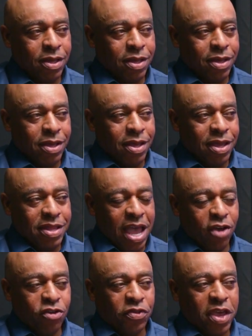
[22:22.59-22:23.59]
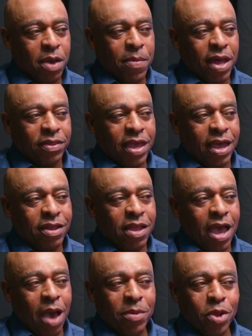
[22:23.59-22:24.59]
Hmm. Now, you think about that.
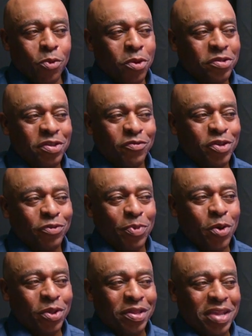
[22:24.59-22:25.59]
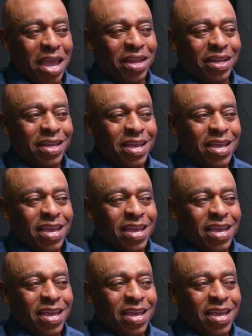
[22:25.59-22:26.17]
How many words have we spoken daily?